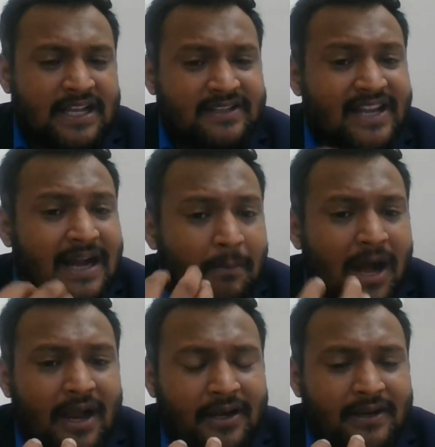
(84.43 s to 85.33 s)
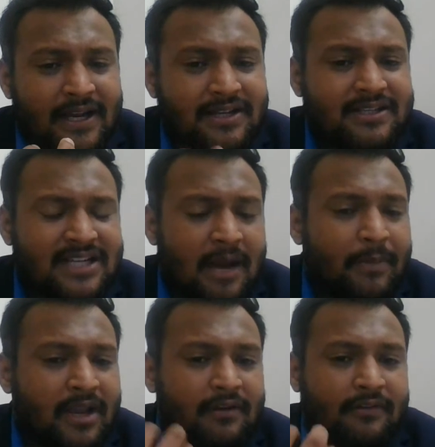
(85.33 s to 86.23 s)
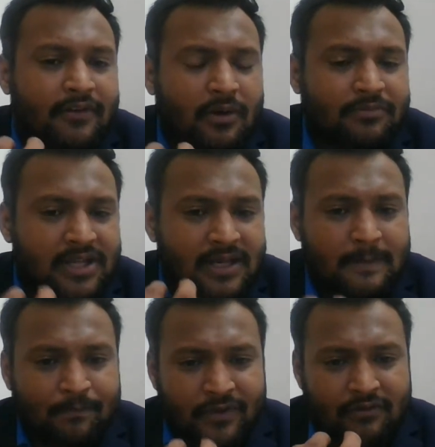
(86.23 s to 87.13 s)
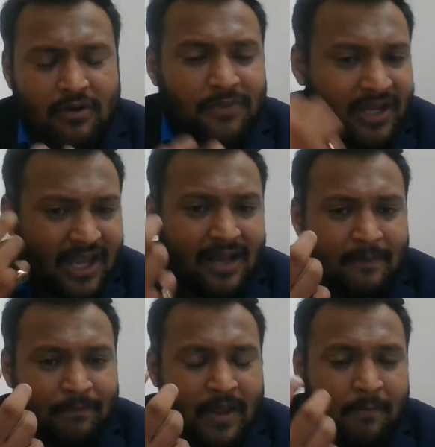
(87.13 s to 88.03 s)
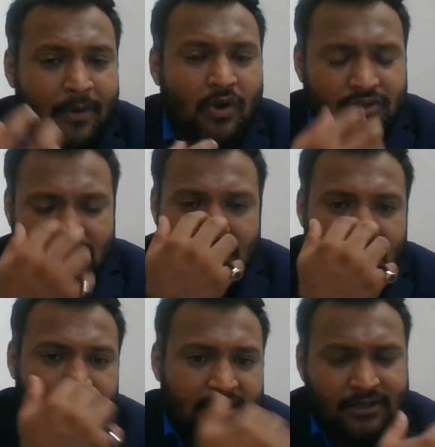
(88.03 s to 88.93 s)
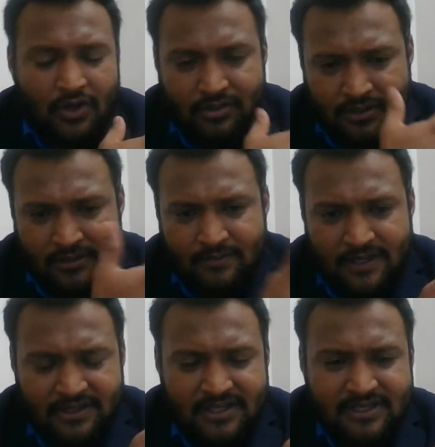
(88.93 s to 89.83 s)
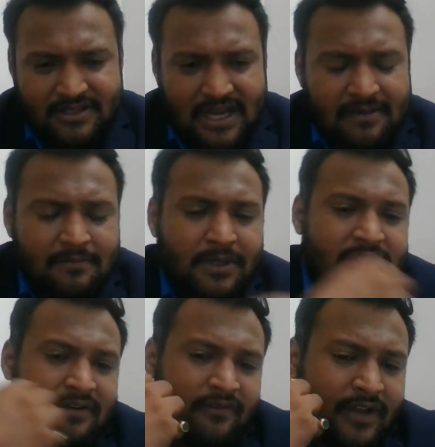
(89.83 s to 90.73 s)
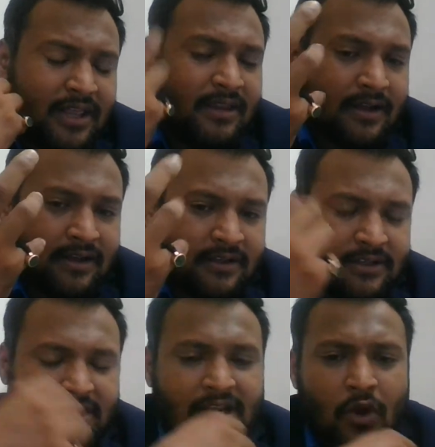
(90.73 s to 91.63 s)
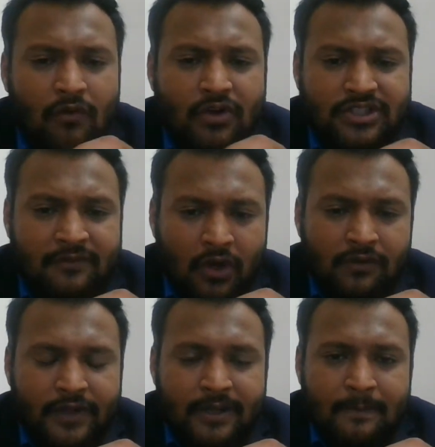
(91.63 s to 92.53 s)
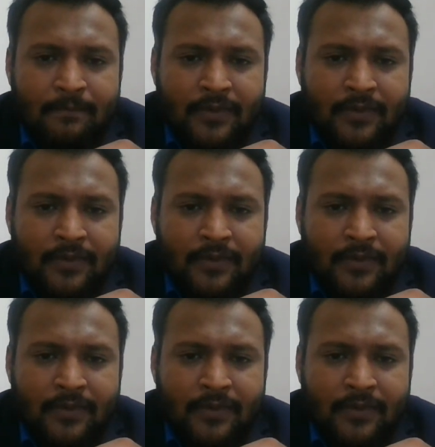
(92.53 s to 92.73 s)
the command. It is coming from the from the king because not in these times, but when the law was evolving,